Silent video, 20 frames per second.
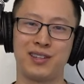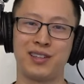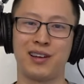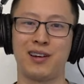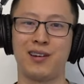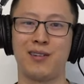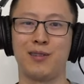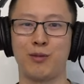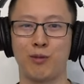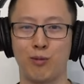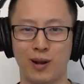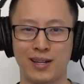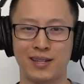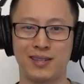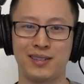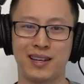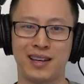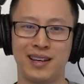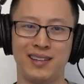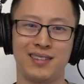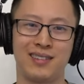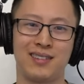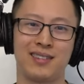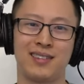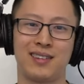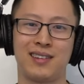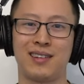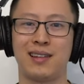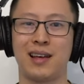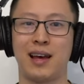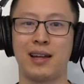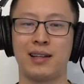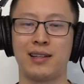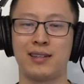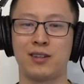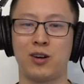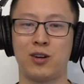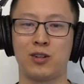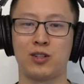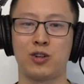the, the rest days. That is
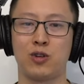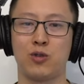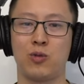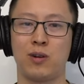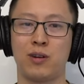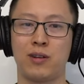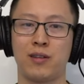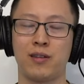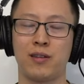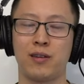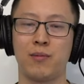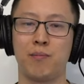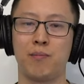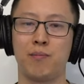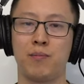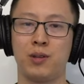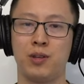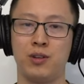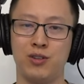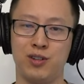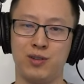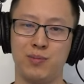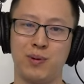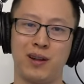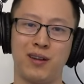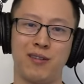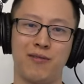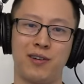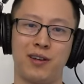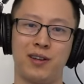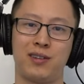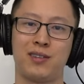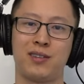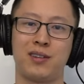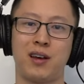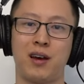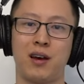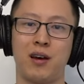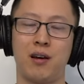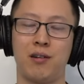also one of the huge benefits
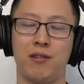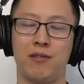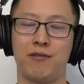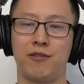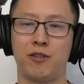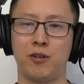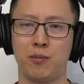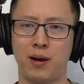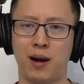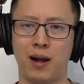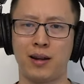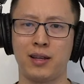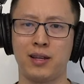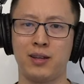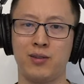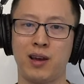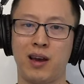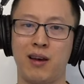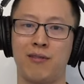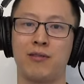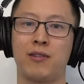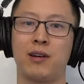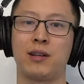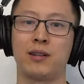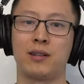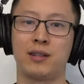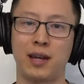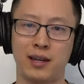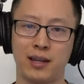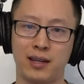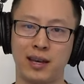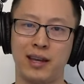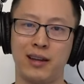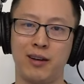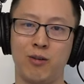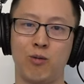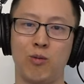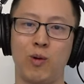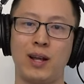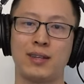of full body. You have like
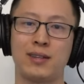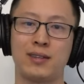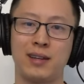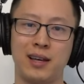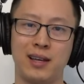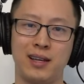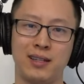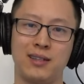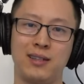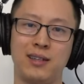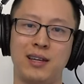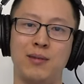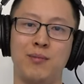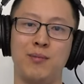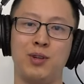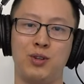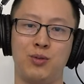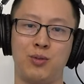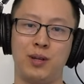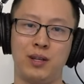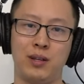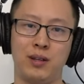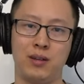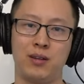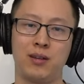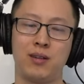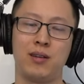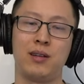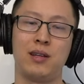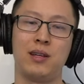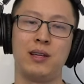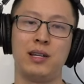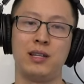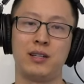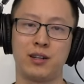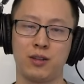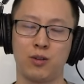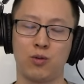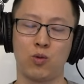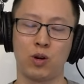dedicated rest days in between each
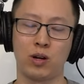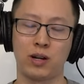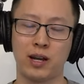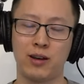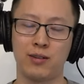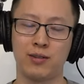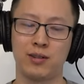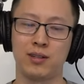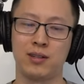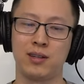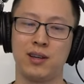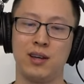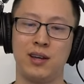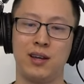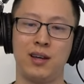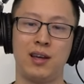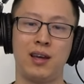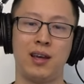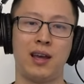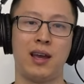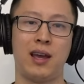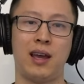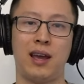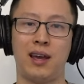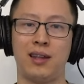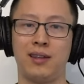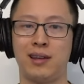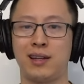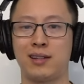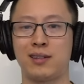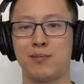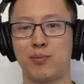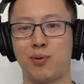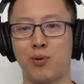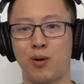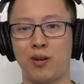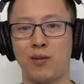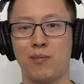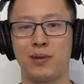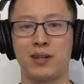of the workouts. And that's
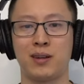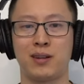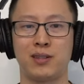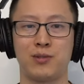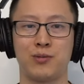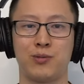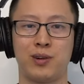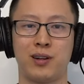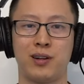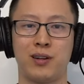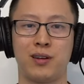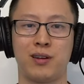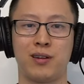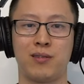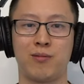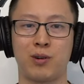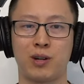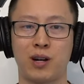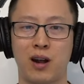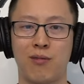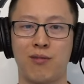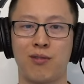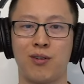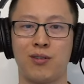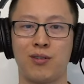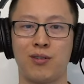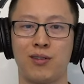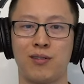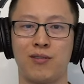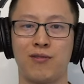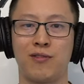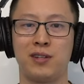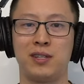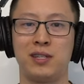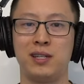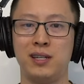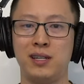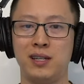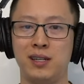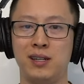important because you want to recover the
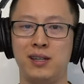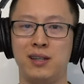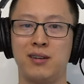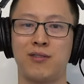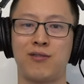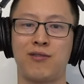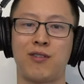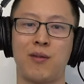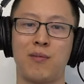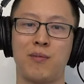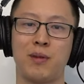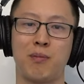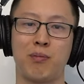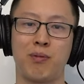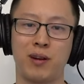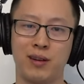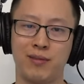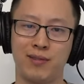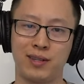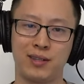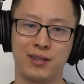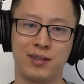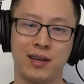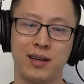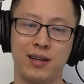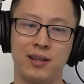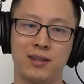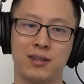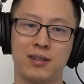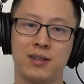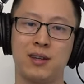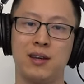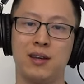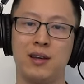fatigue from the previous days,